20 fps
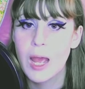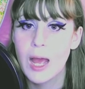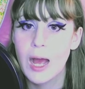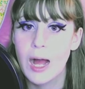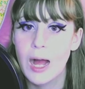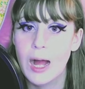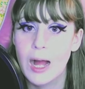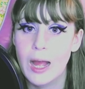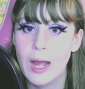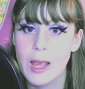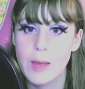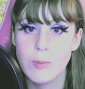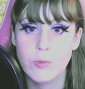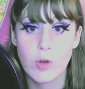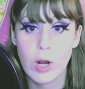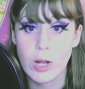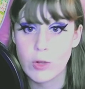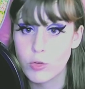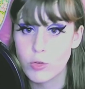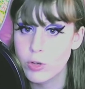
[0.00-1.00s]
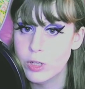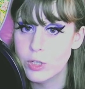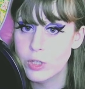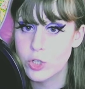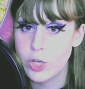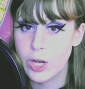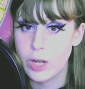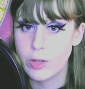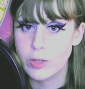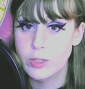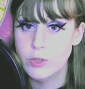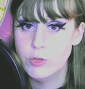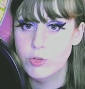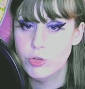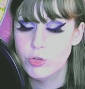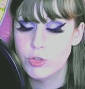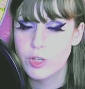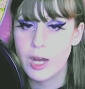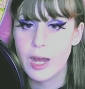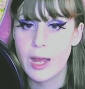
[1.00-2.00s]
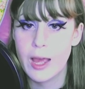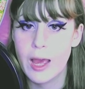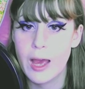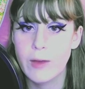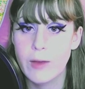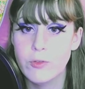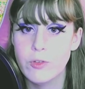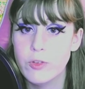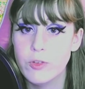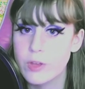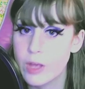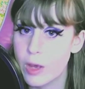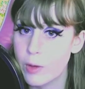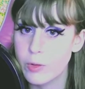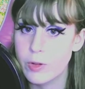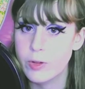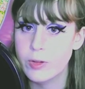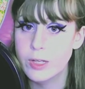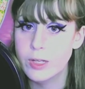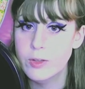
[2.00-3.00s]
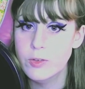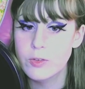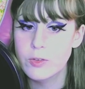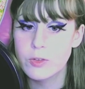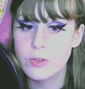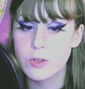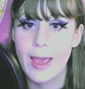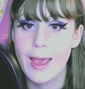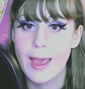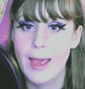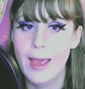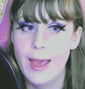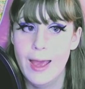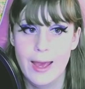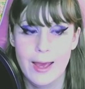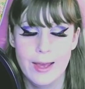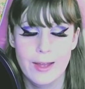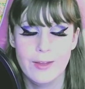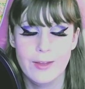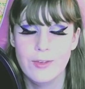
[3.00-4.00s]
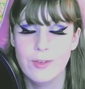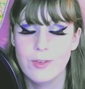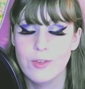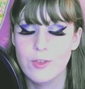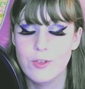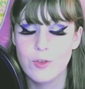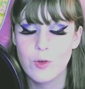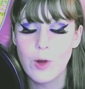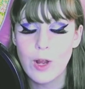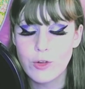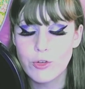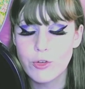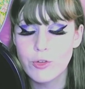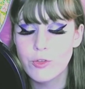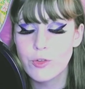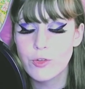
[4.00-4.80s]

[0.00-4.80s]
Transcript: I am directionally challenged, I have dyscalculus, and directions are